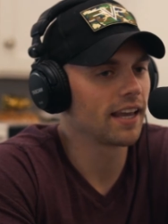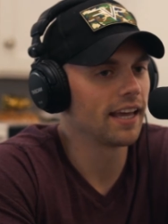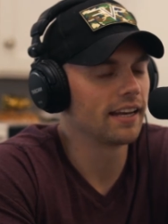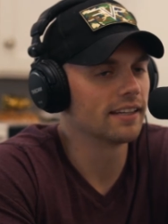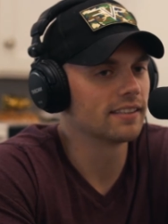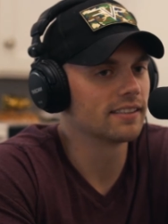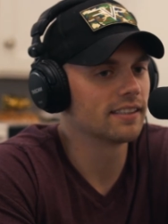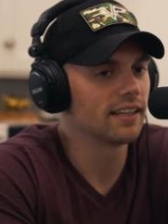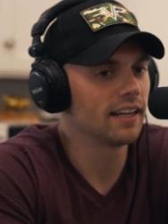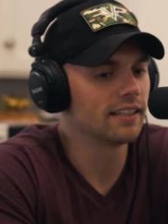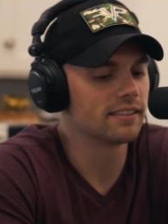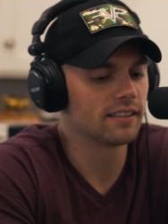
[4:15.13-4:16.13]
and it
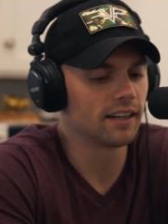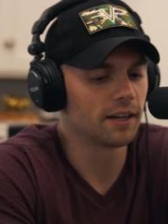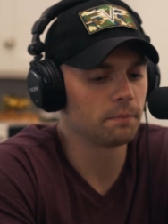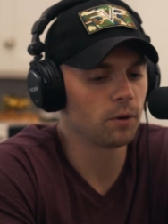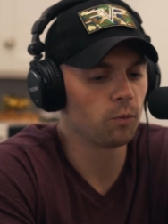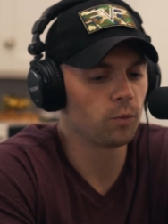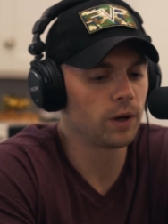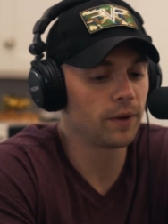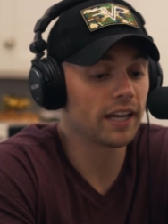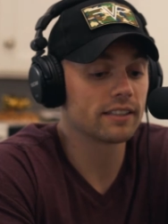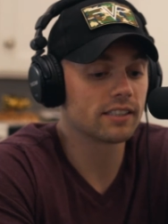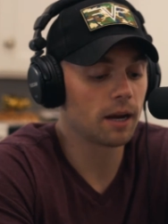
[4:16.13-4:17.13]
it uh, but when we
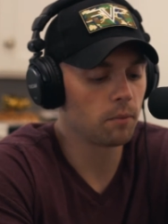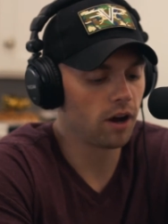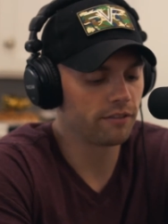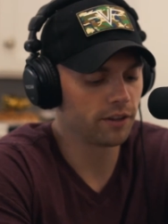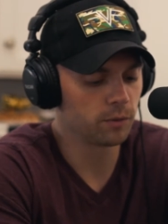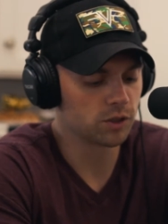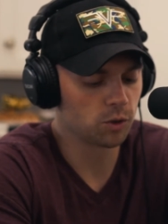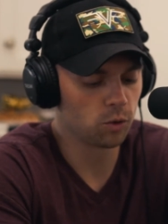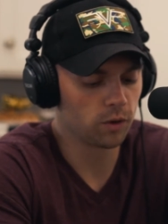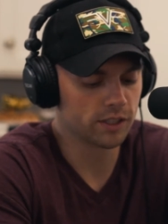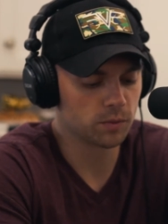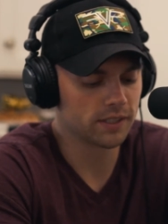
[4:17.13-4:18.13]
had the time off it was
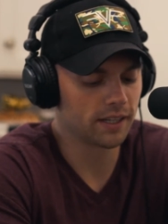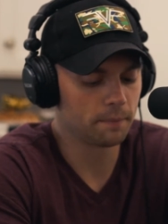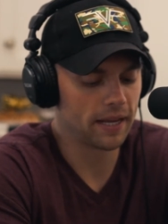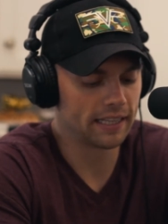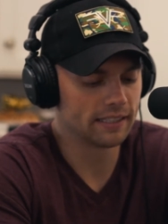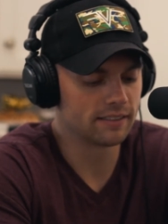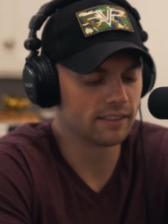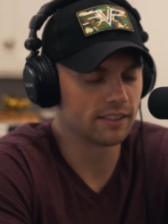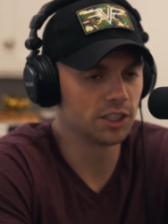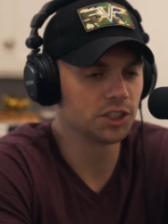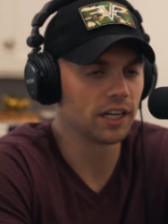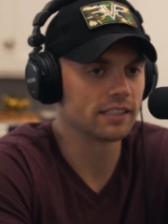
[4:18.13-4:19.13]
cool because once i made this
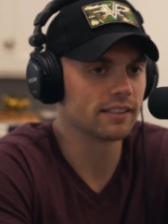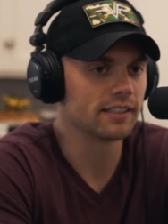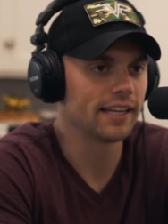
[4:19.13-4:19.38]
decision i said